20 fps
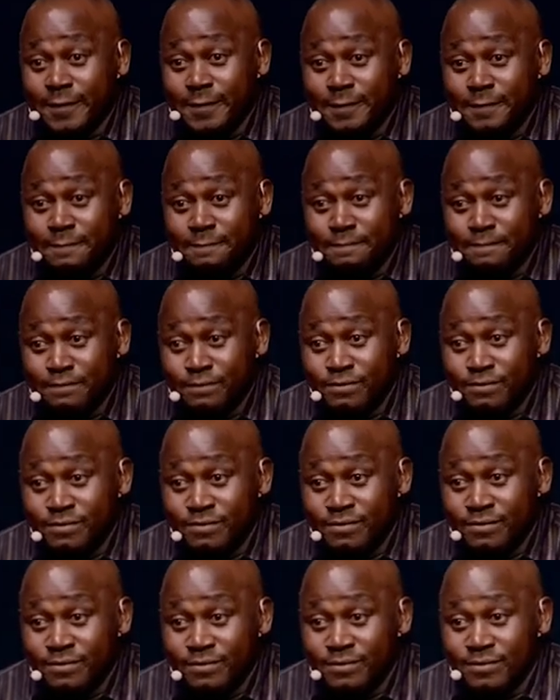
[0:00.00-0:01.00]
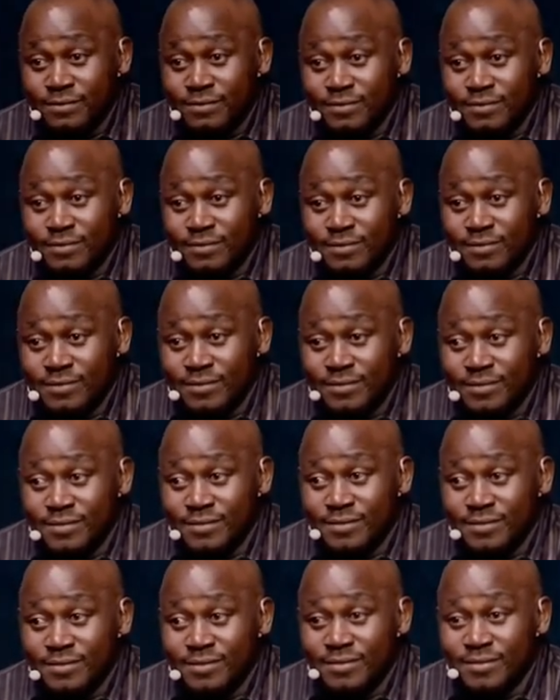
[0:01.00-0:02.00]

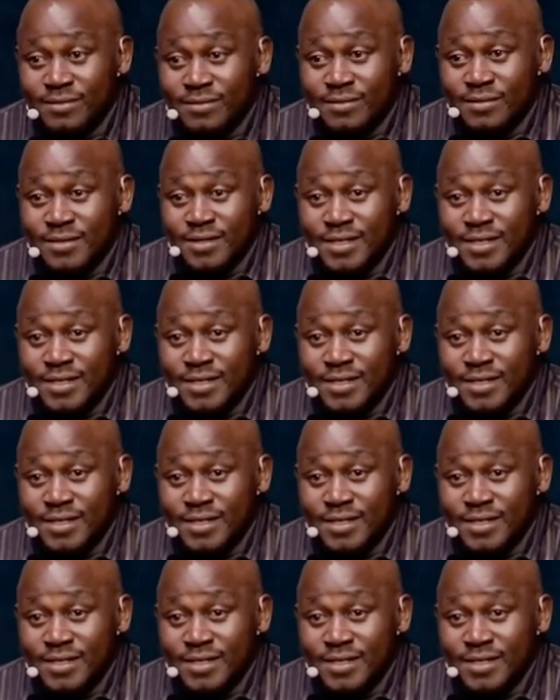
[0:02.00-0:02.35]
(silence)